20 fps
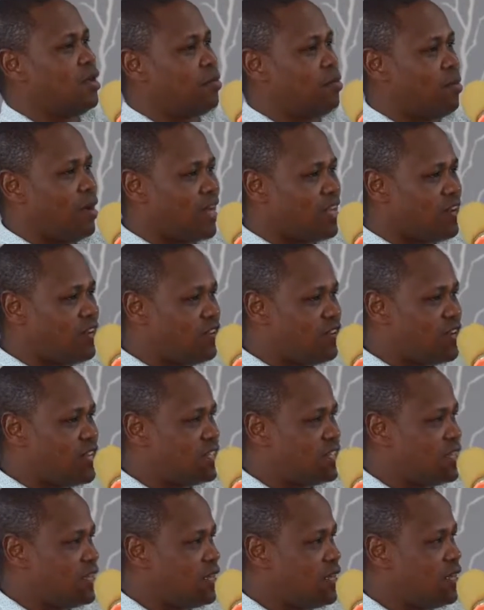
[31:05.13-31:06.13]
my
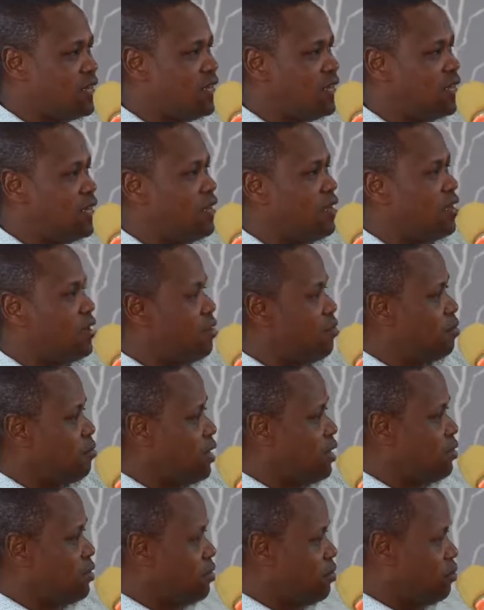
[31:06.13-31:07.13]
dressing,
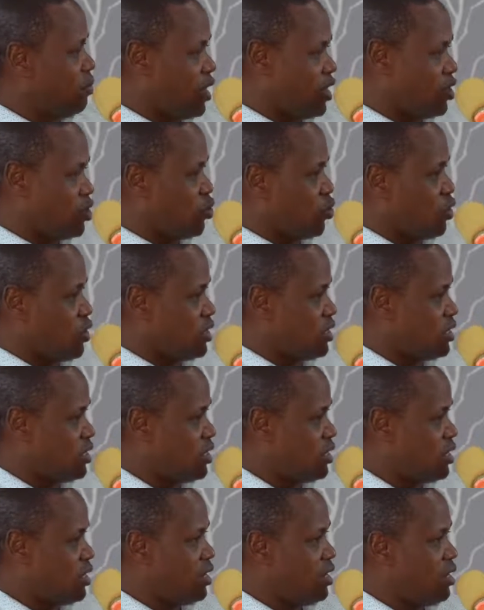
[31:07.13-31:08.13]
my choice.